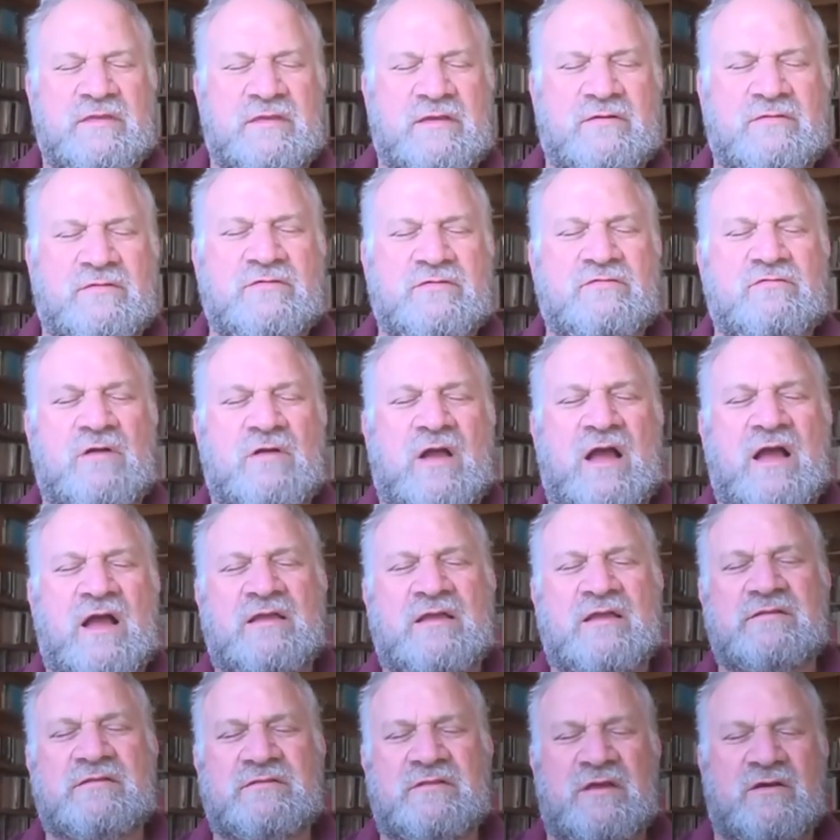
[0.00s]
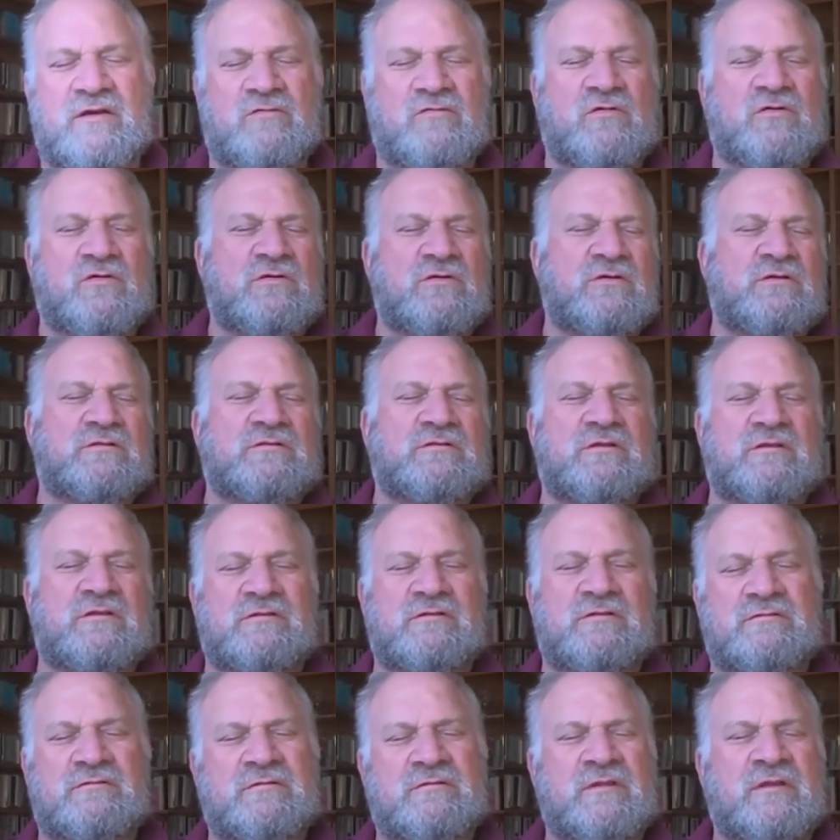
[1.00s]
was rocking their world,
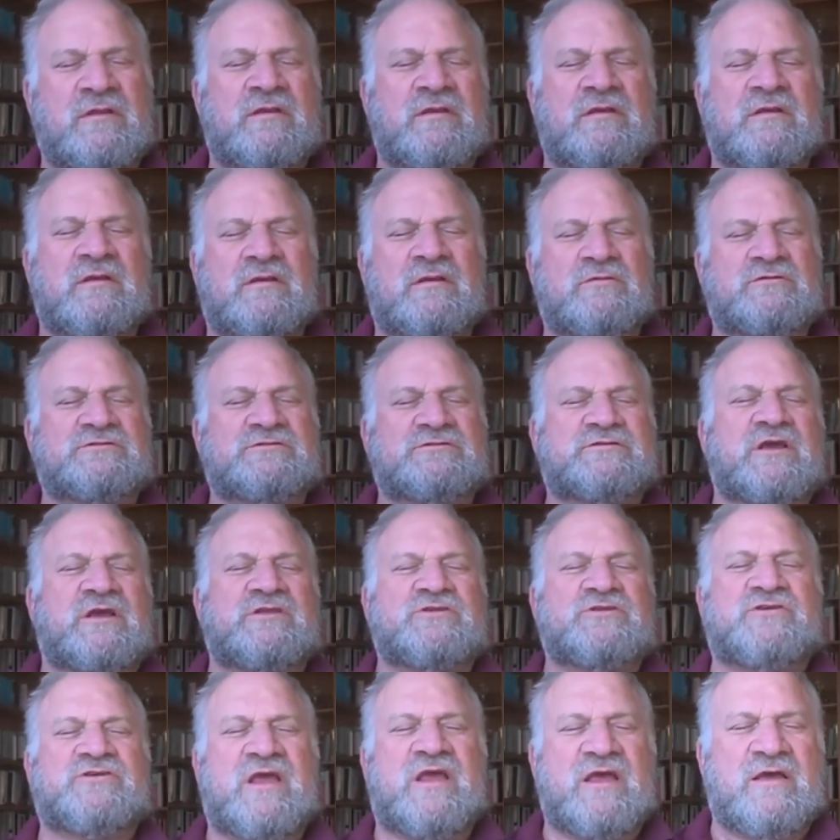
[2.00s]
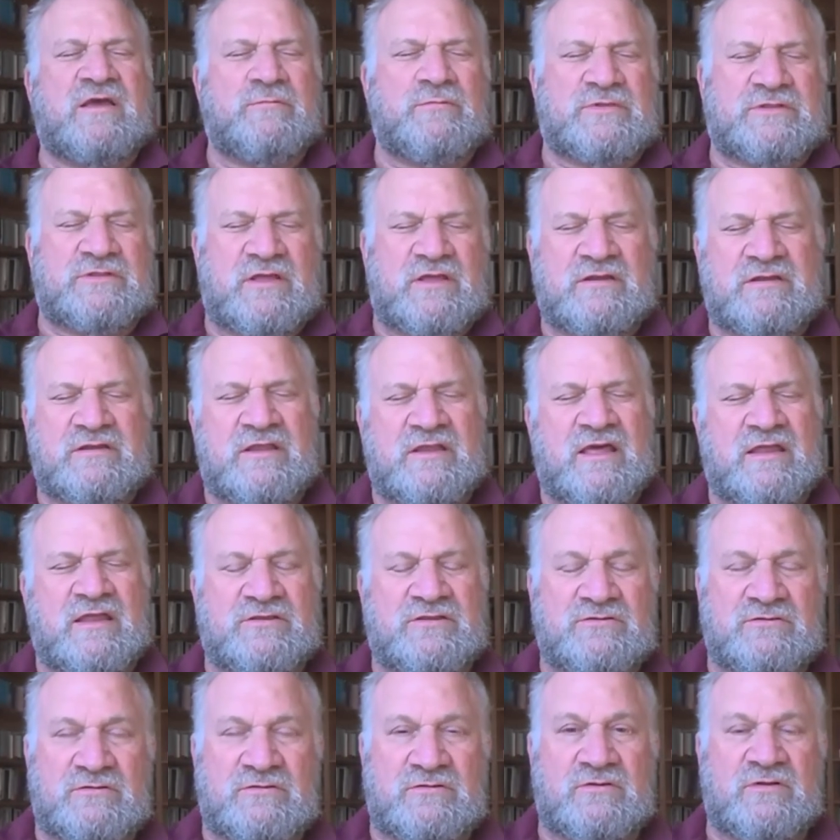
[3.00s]
and it was their jam, but they
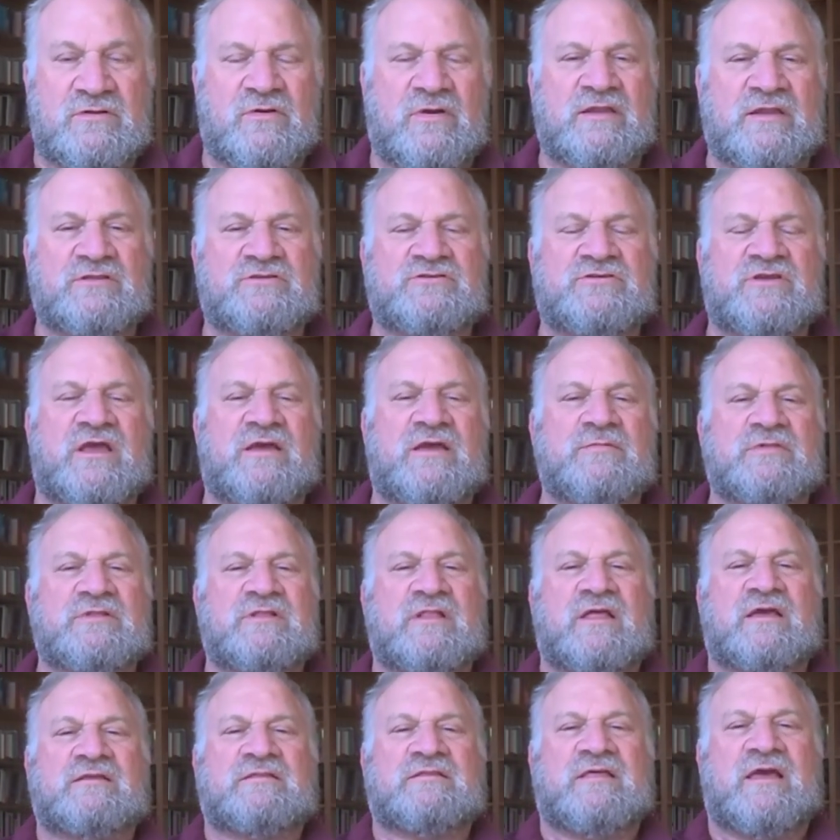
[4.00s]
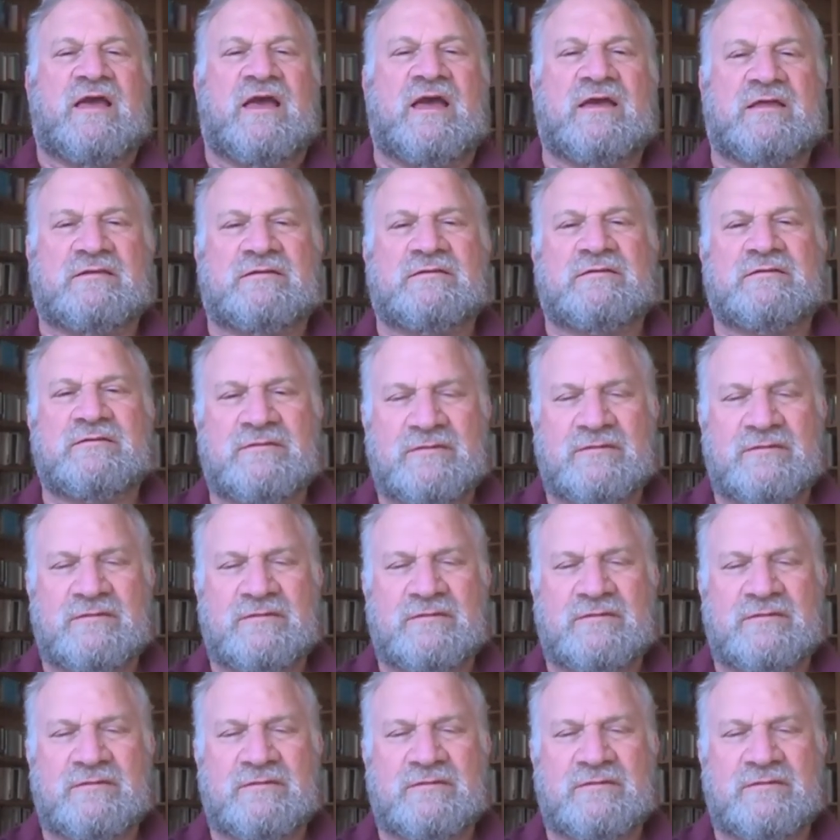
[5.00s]
didn't know how to jam it like that.